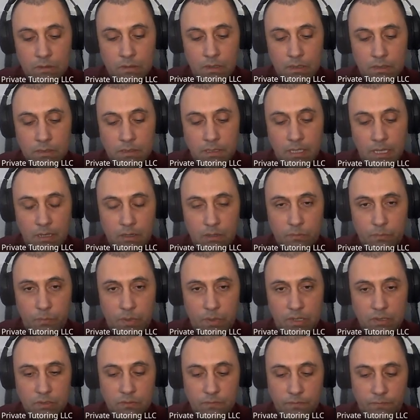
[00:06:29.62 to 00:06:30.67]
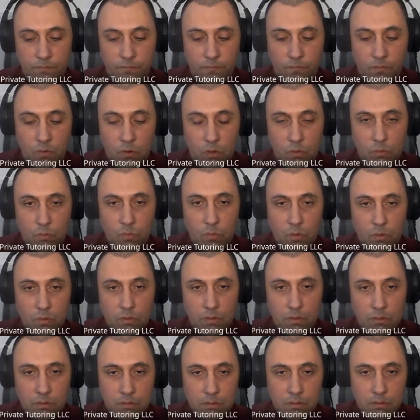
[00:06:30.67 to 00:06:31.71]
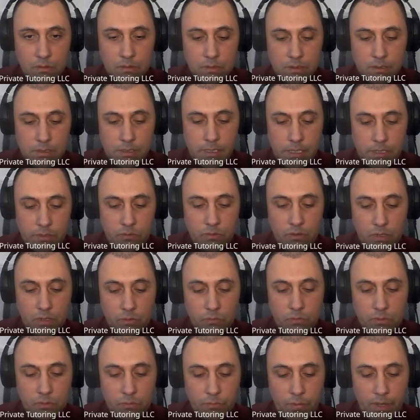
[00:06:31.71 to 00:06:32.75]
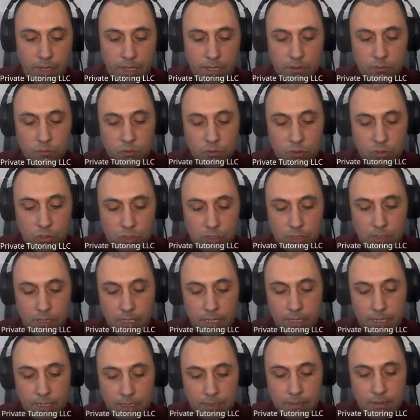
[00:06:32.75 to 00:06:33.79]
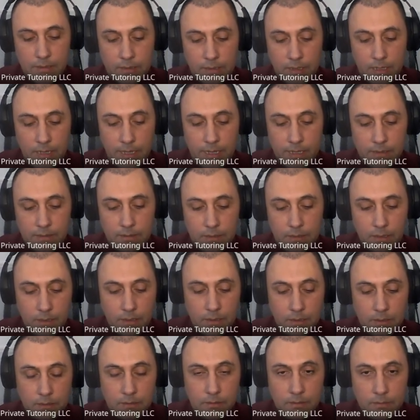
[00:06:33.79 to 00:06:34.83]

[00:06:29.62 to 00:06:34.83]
In second person formal singular would be usted entra.